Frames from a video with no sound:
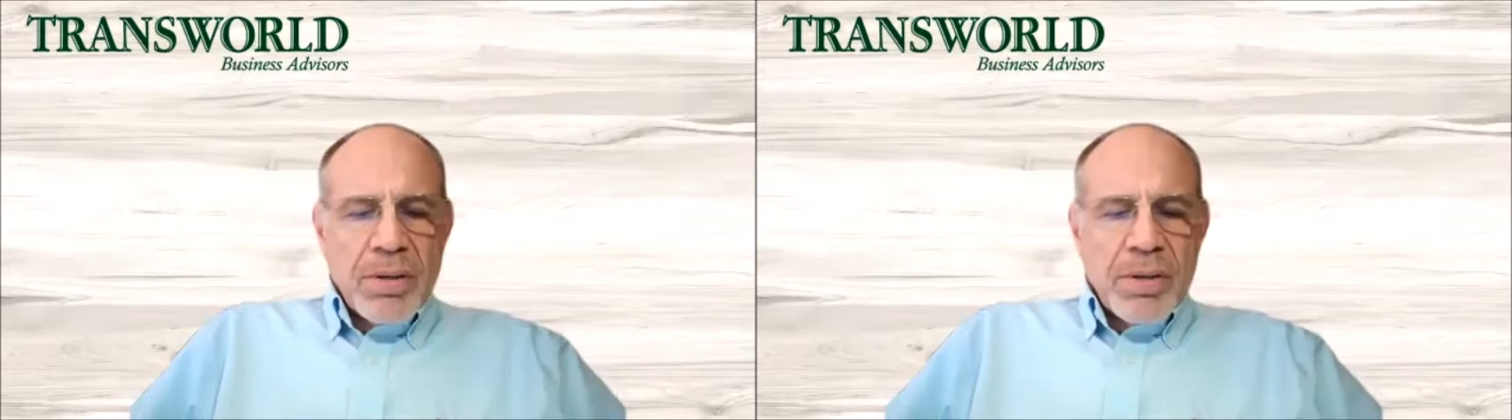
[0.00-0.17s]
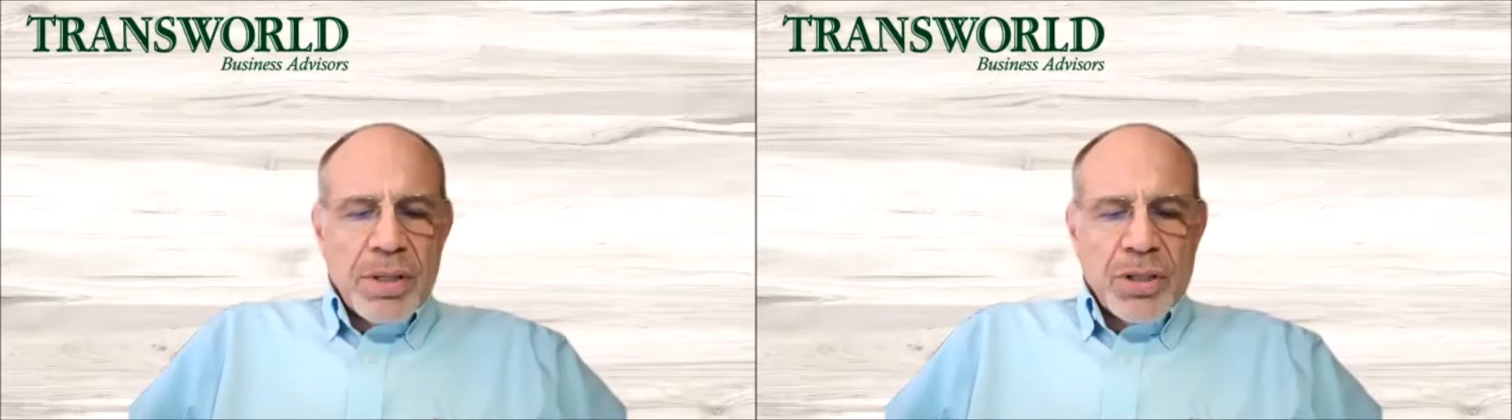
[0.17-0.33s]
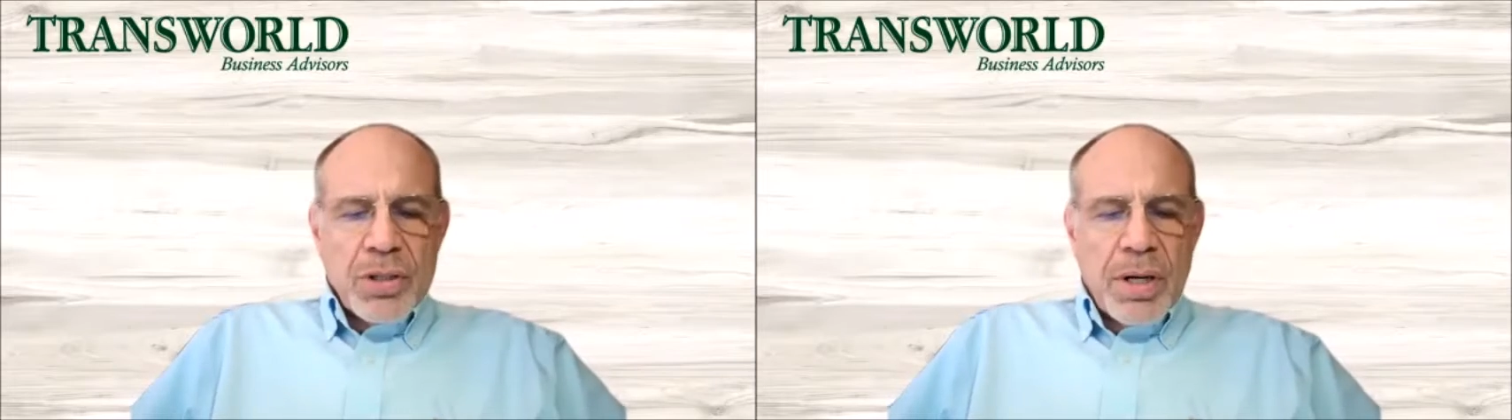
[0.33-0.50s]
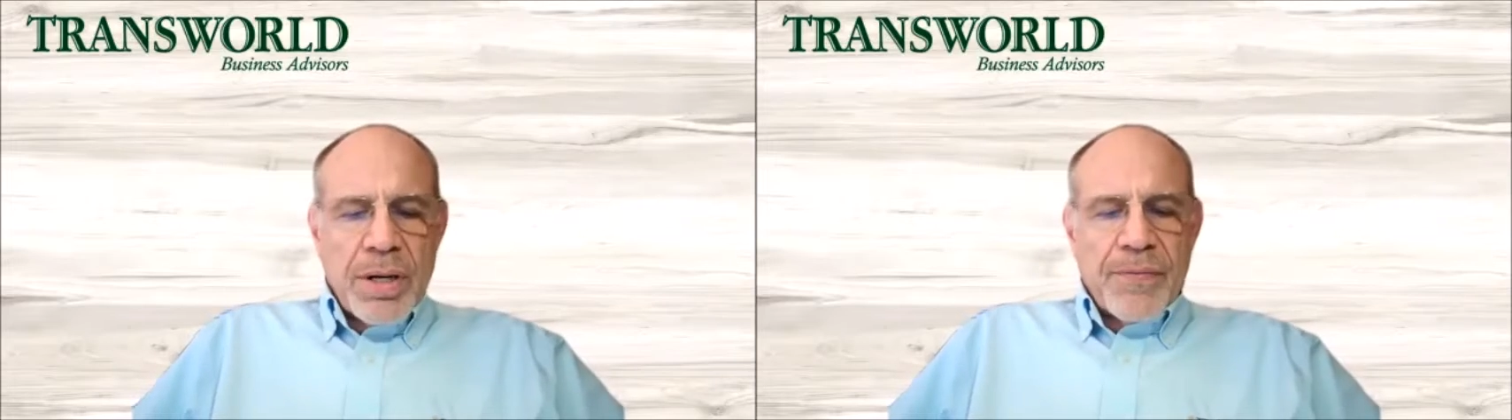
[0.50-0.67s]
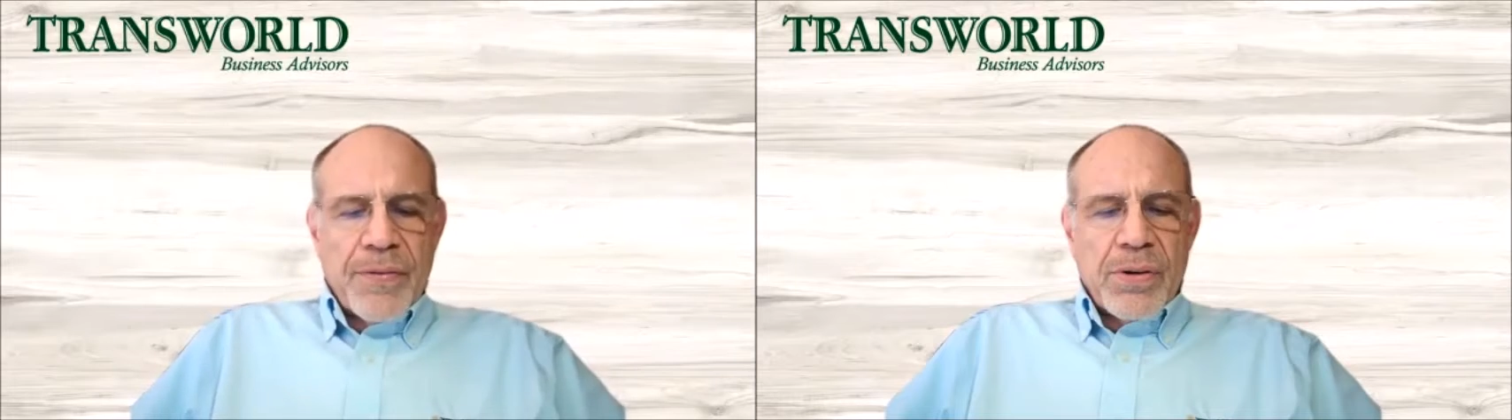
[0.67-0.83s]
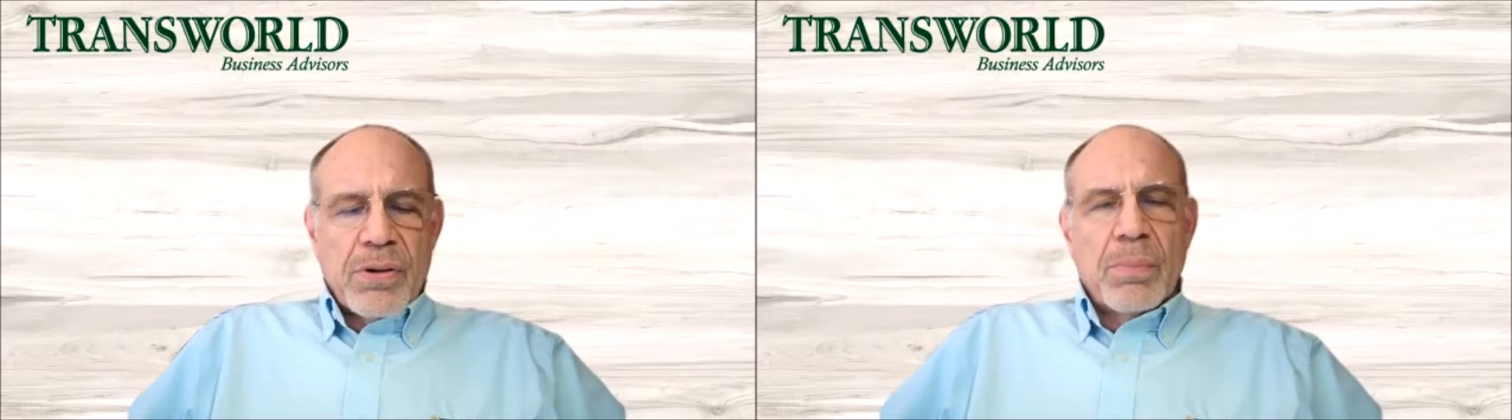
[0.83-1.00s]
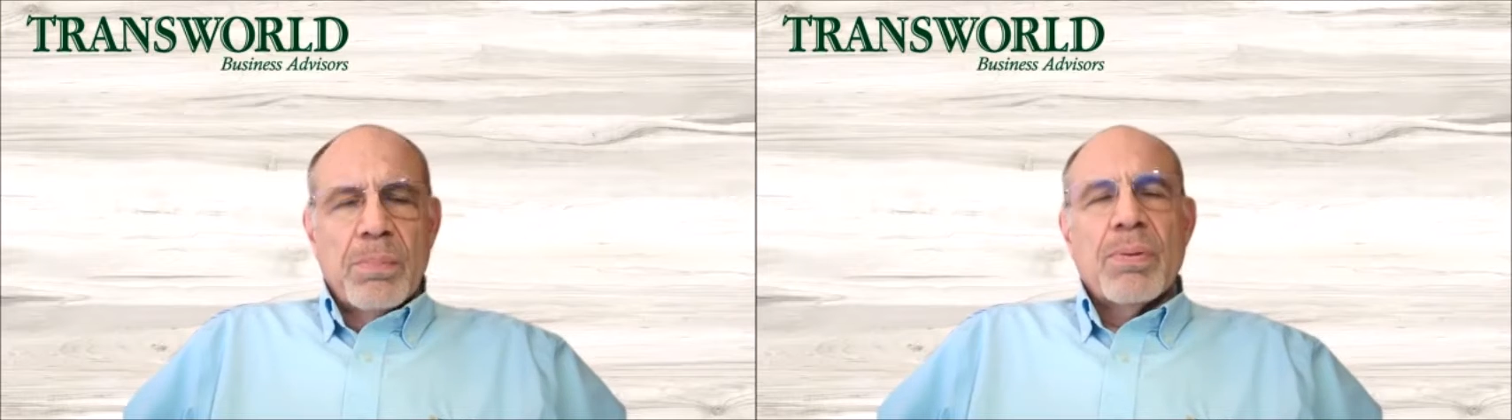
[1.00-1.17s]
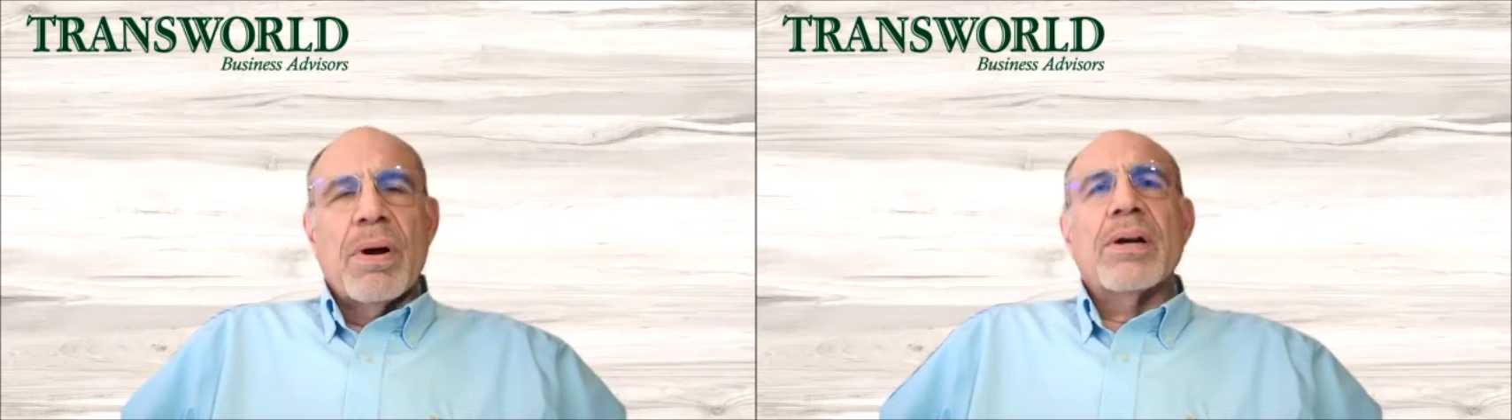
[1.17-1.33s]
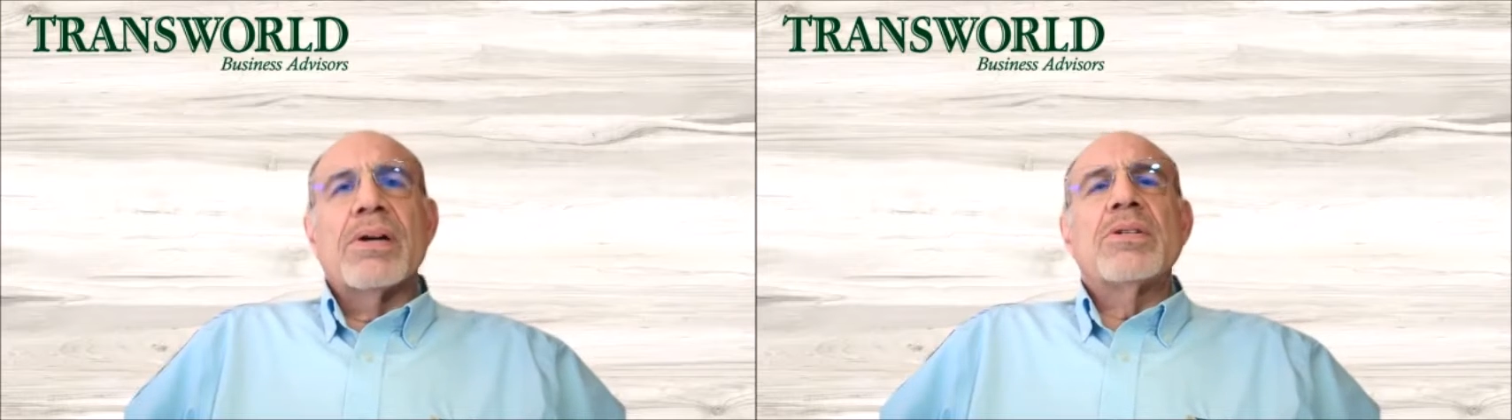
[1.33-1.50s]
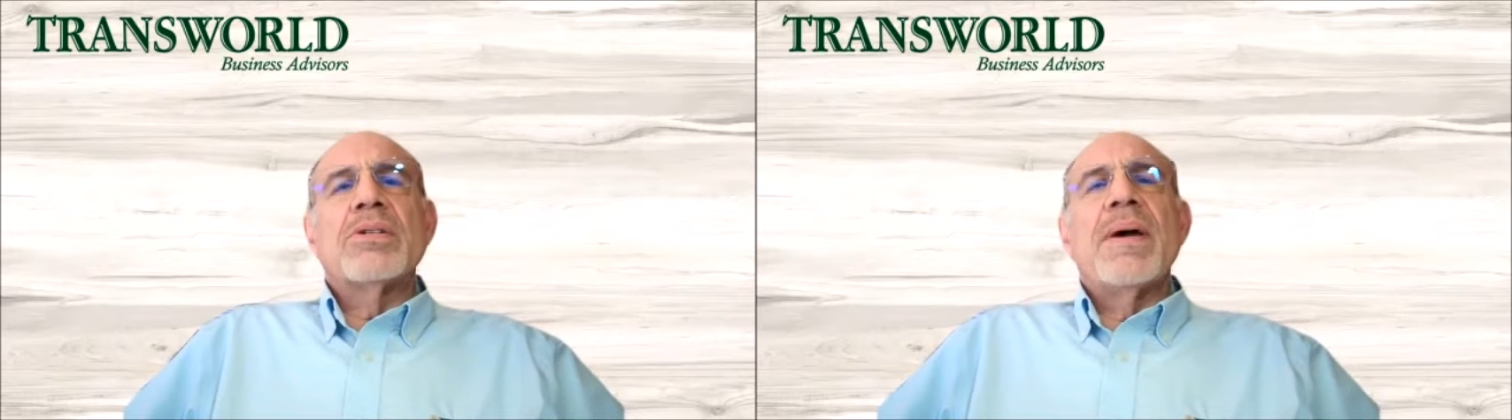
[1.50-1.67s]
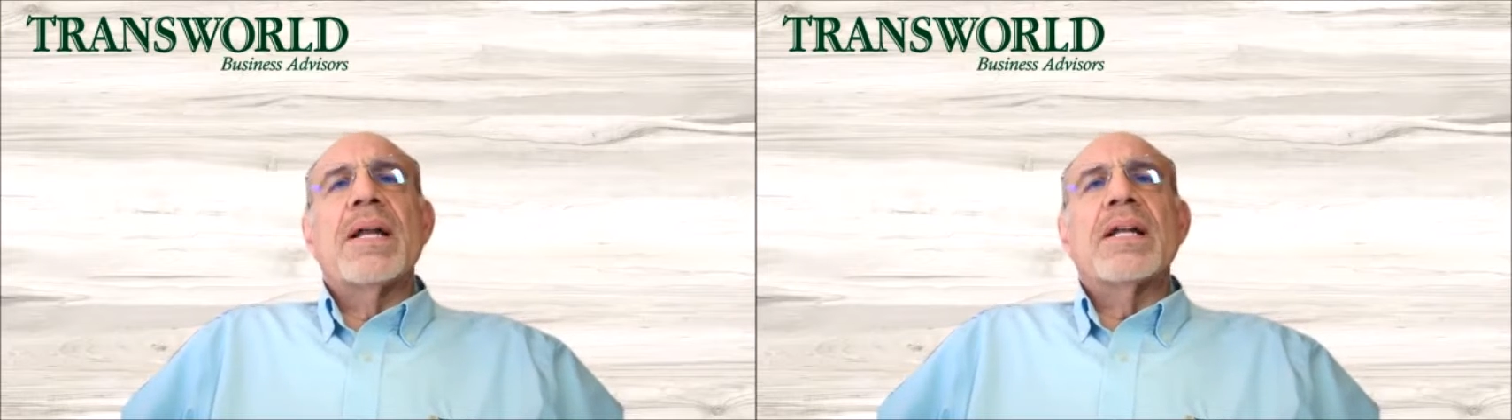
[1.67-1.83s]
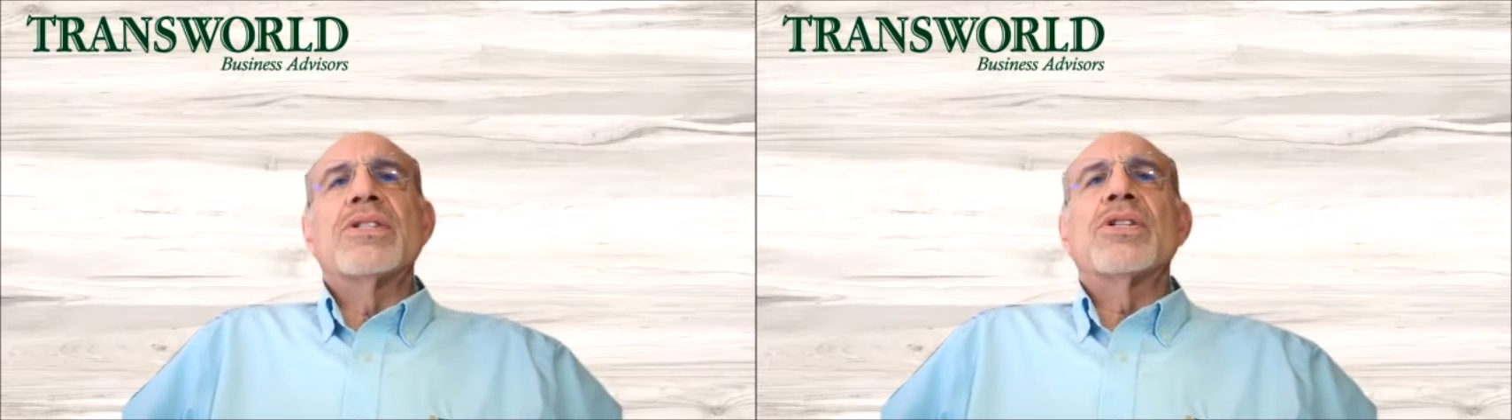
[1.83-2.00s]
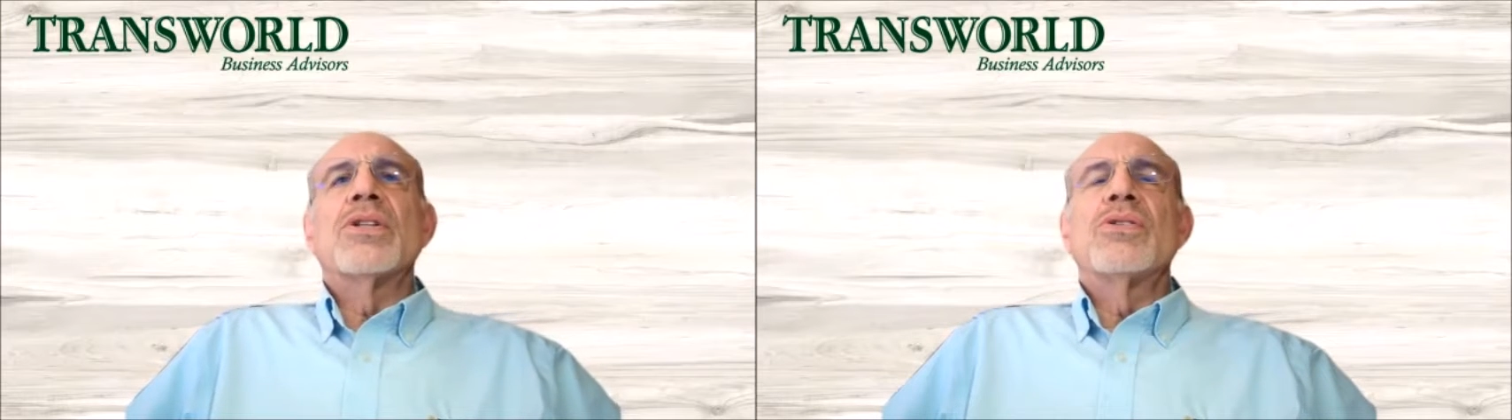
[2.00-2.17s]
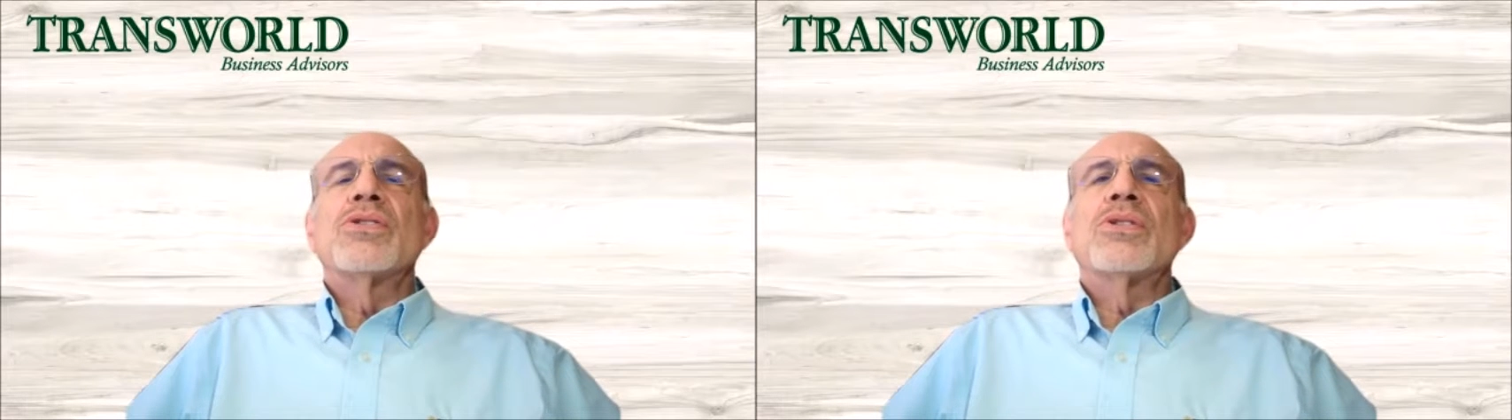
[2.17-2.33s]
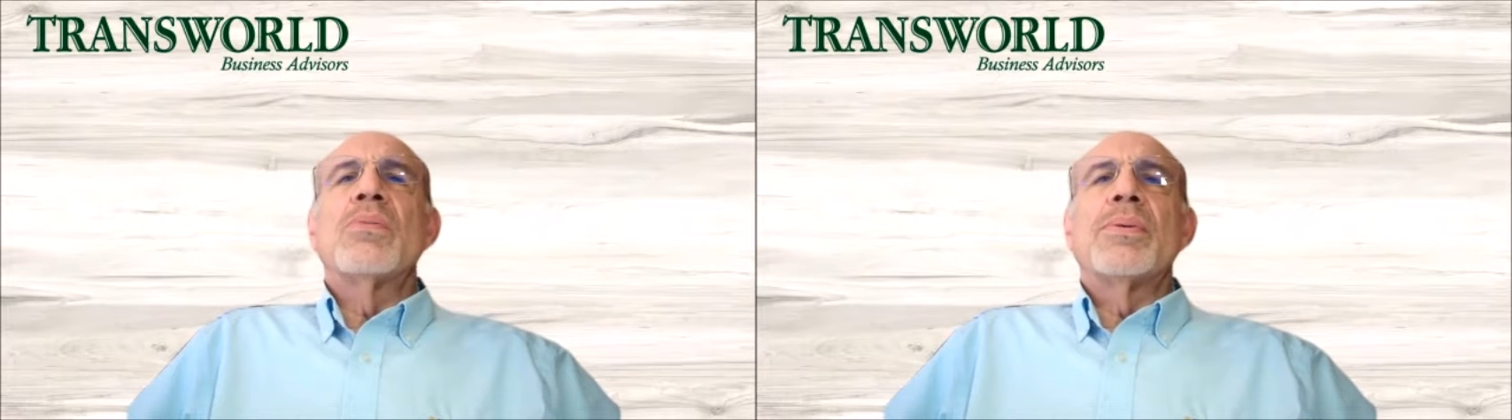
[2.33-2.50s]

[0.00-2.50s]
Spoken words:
there a Sean Ferrel prior to Managed Solution?